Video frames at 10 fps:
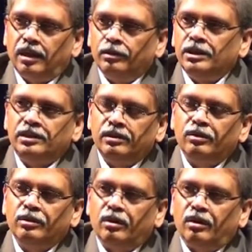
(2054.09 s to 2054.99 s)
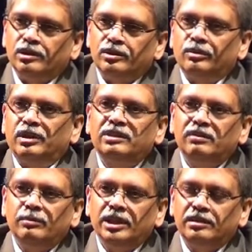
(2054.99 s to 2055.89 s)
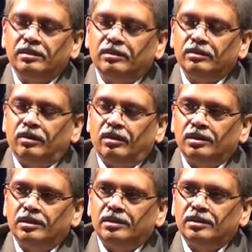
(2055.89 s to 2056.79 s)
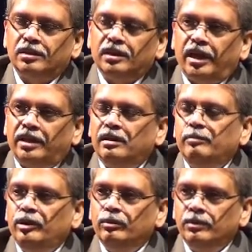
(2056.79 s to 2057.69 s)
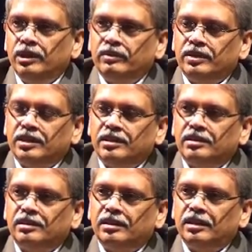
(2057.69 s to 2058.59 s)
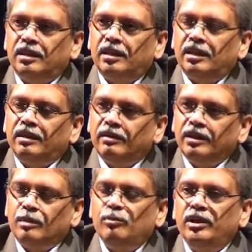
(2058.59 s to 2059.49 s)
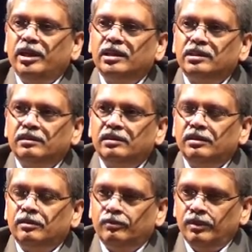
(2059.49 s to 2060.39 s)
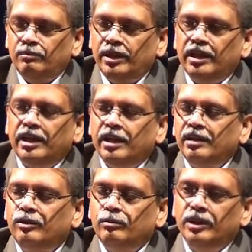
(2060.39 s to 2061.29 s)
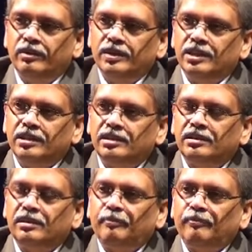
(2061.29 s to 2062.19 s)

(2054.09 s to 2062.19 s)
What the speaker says: at zero cost, storage will be at zero cost, and it will be ubiquitous. Communication will be again ubiquitous,